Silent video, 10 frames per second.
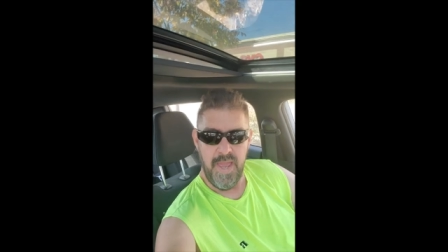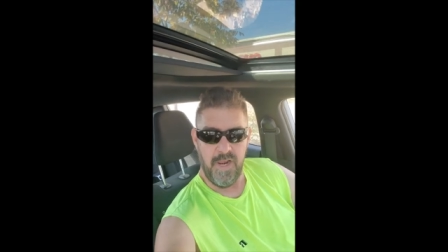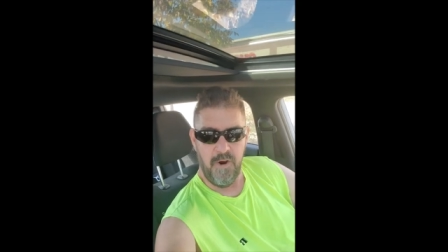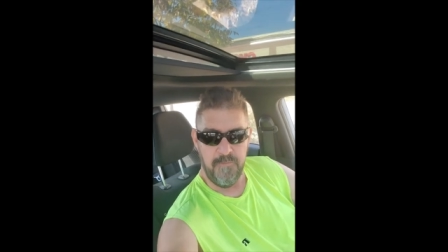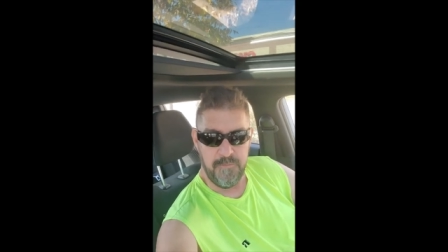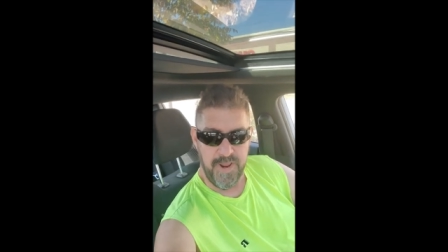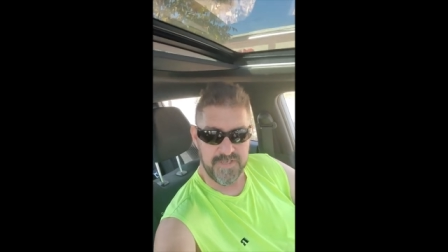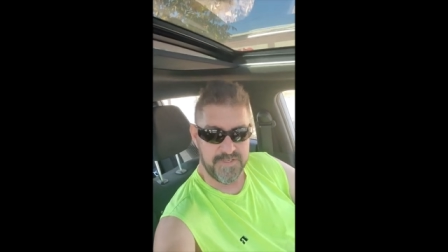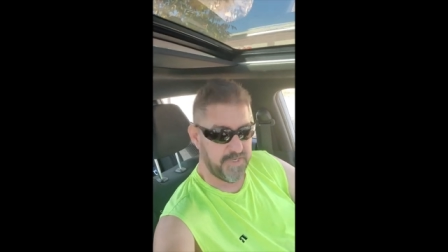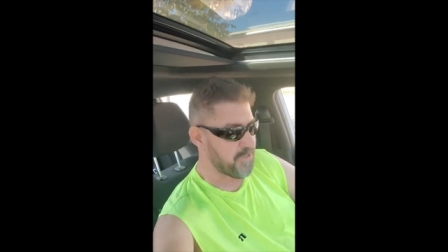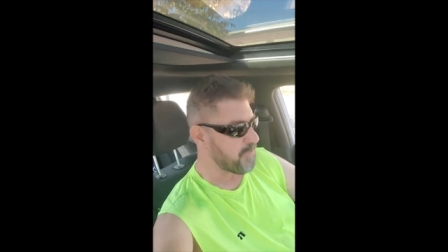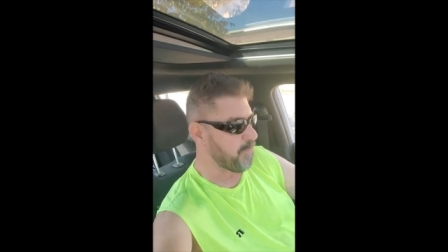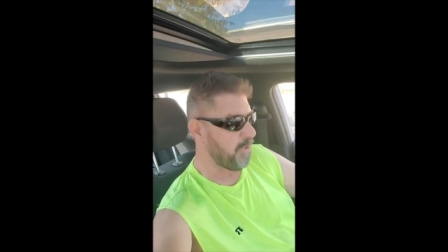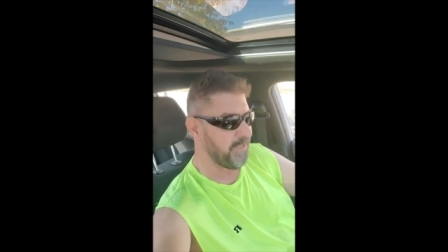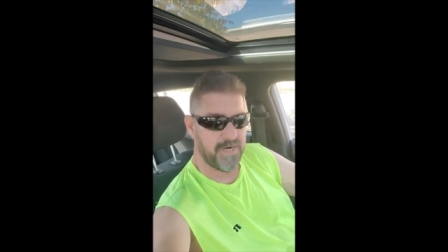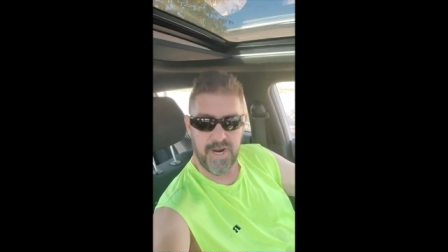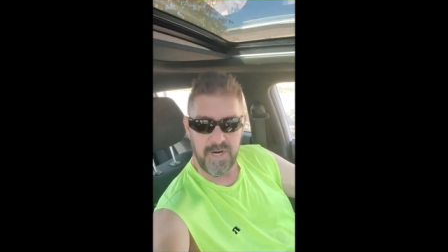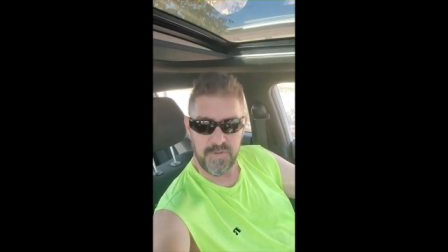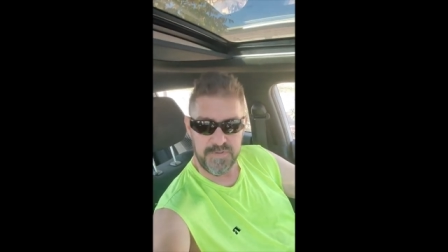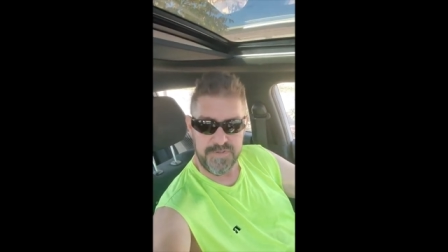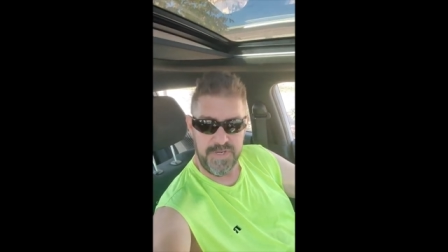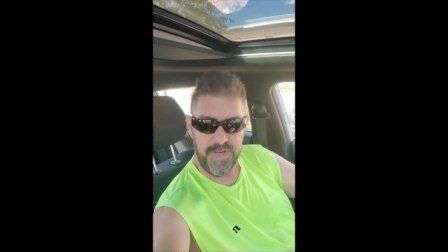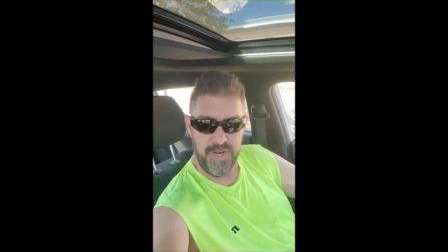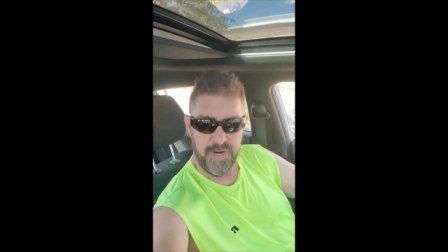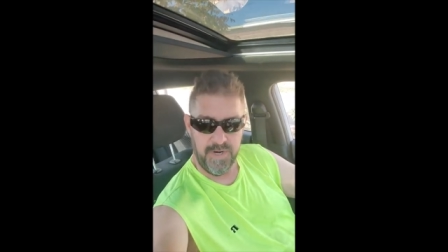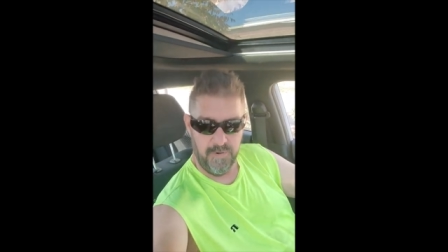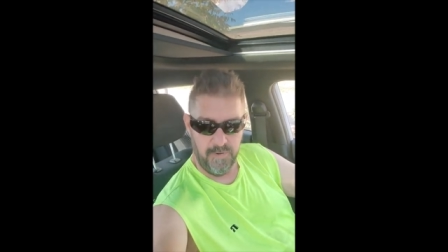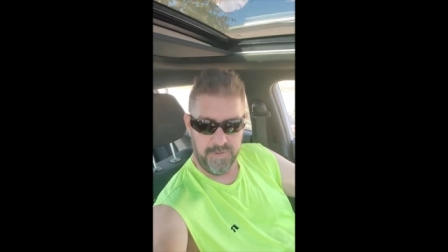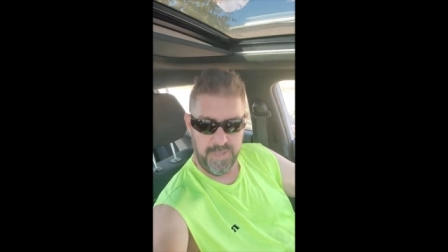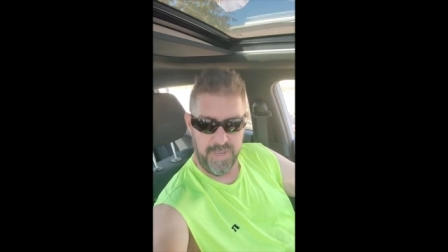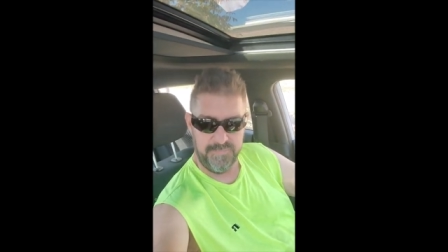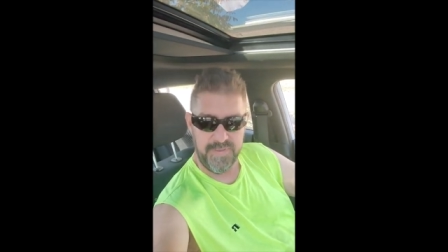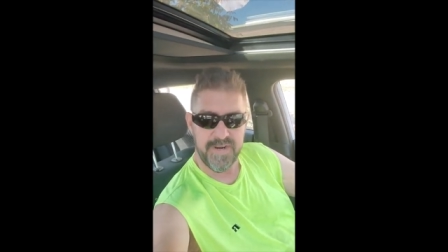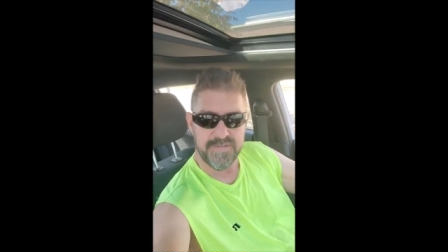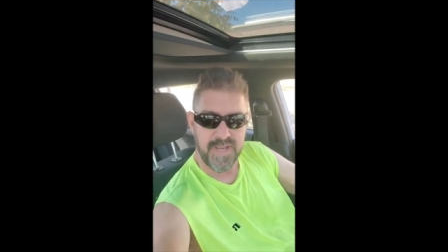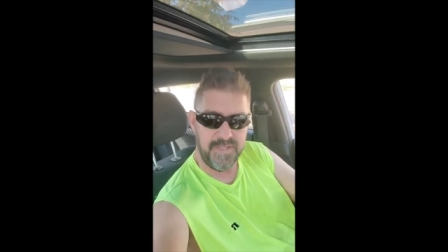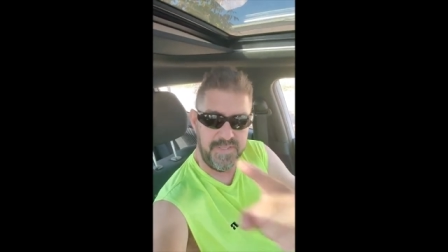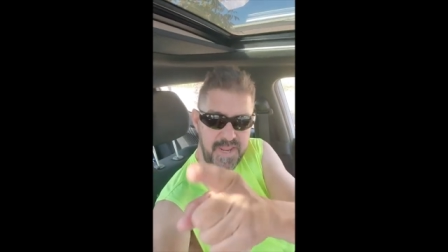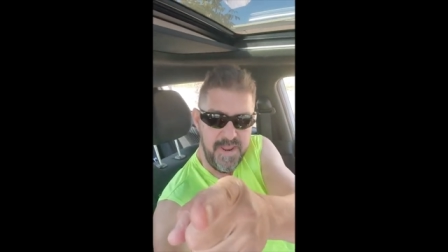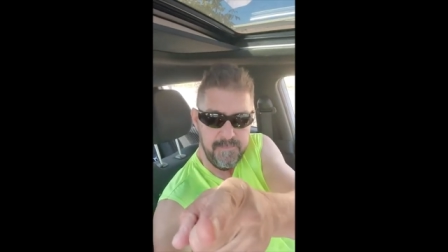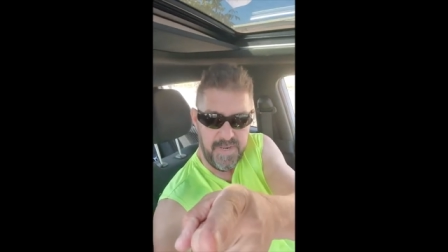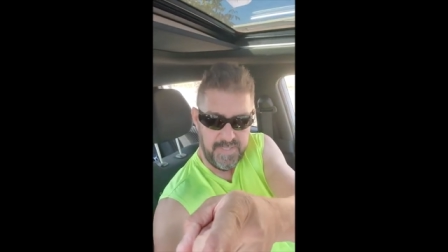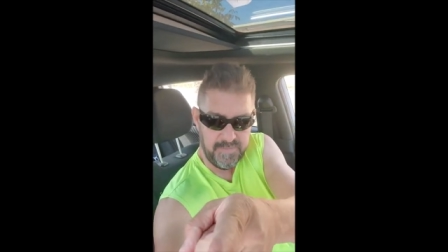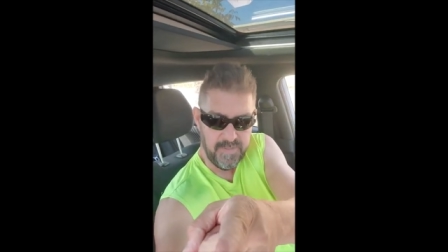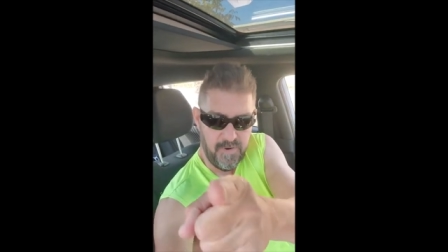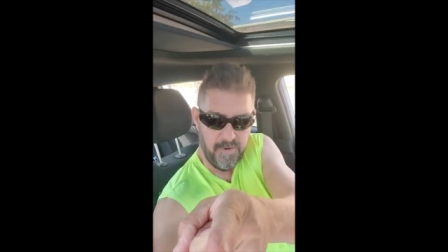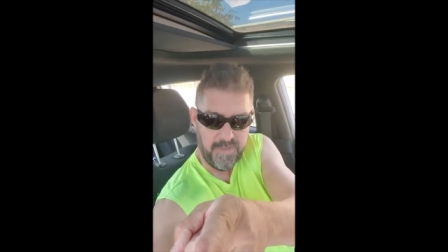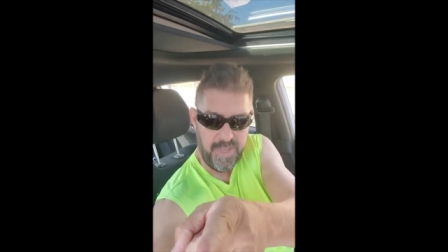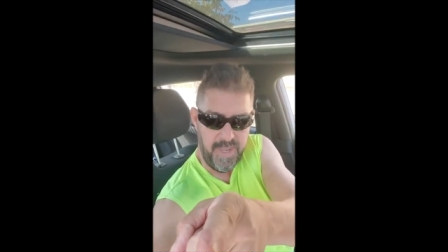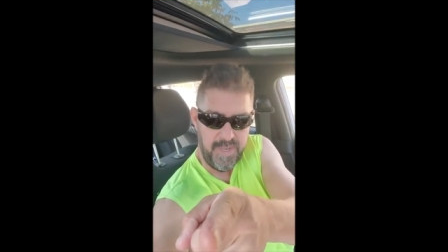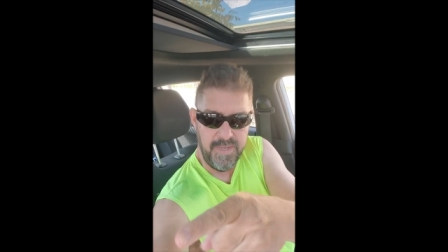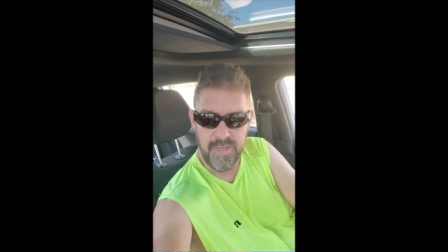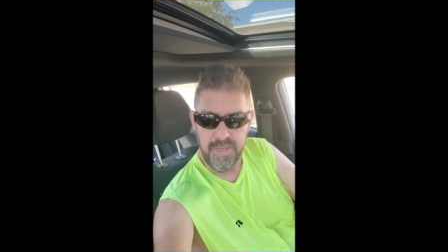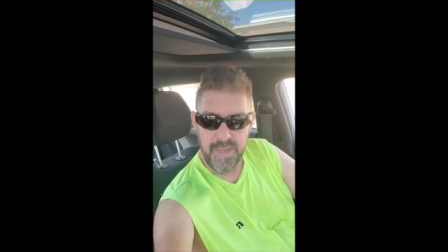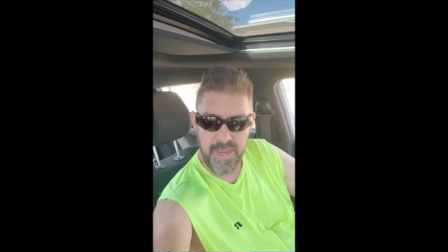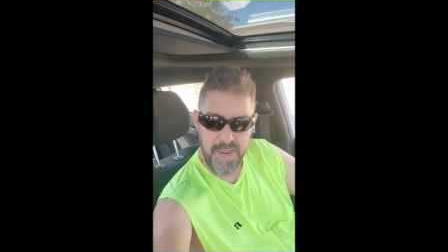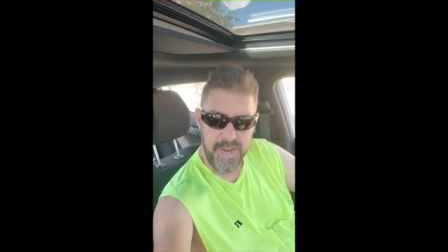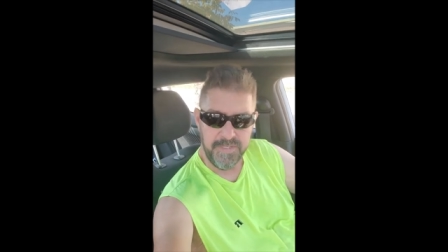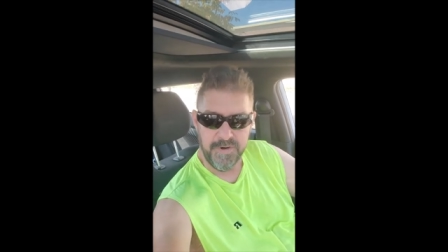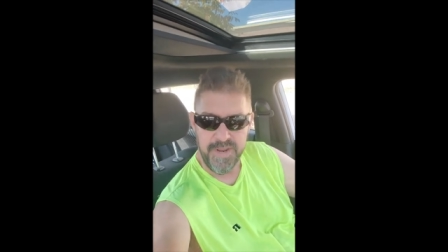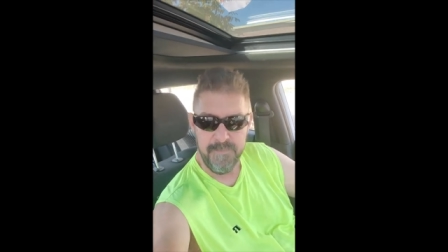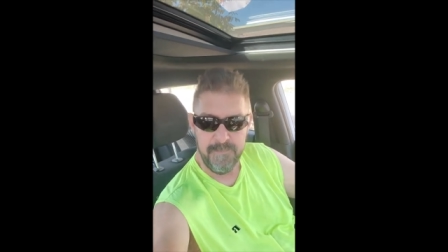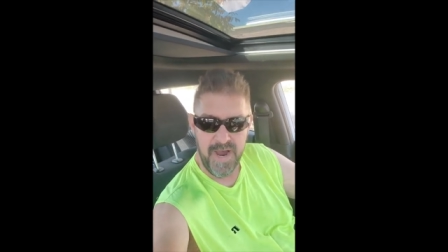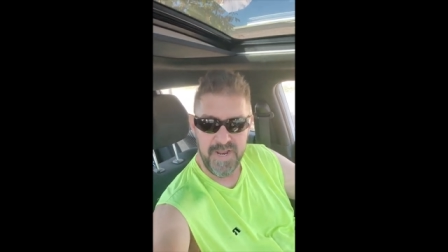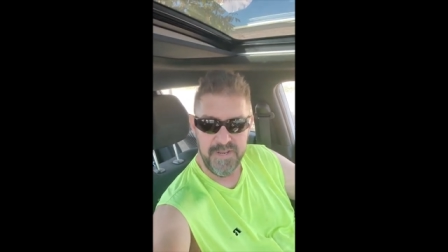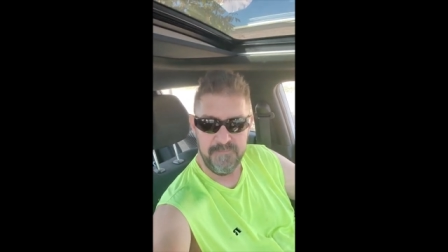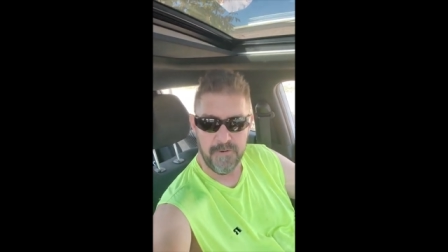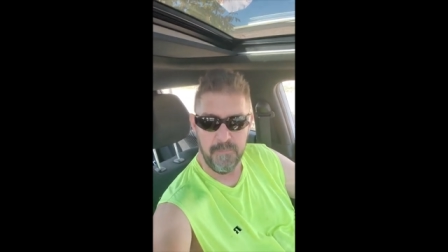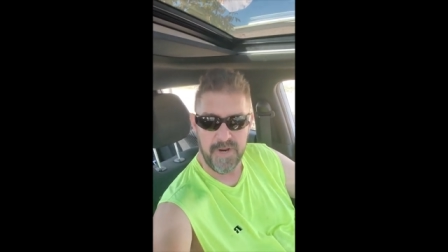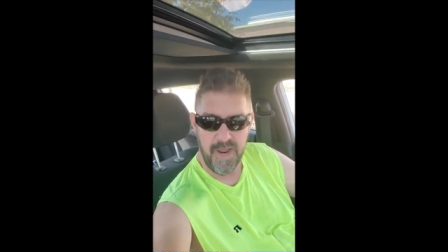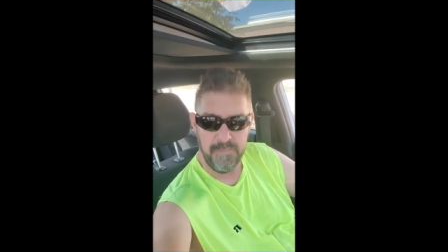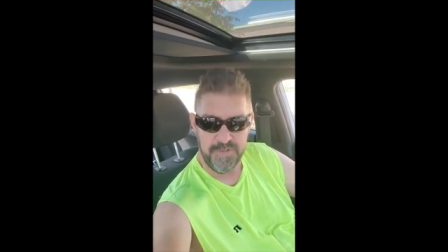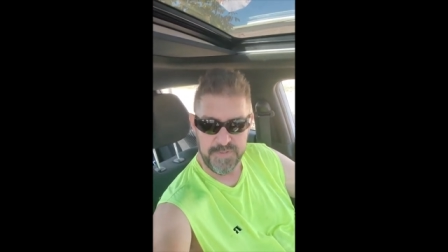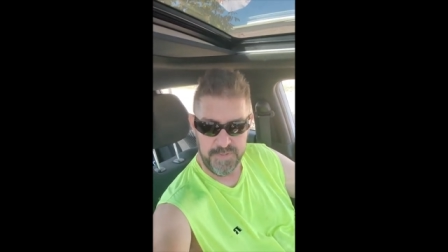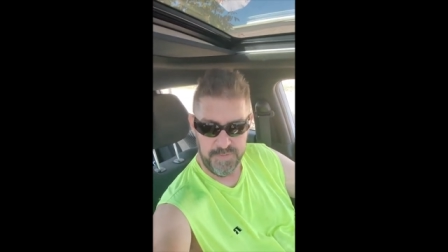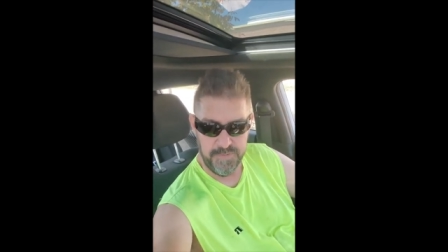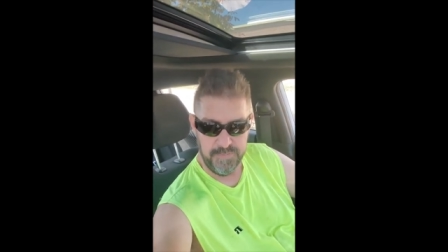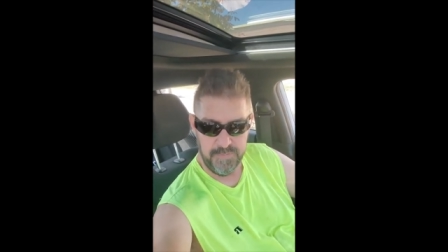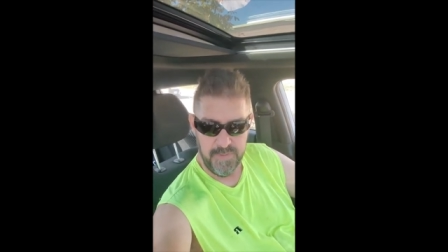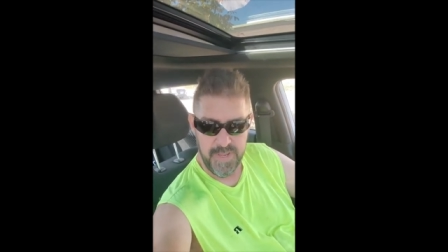Hello, friends. This is Brother Carlos here. Okay. There's a demon. Okay. Hindering money from coming to you.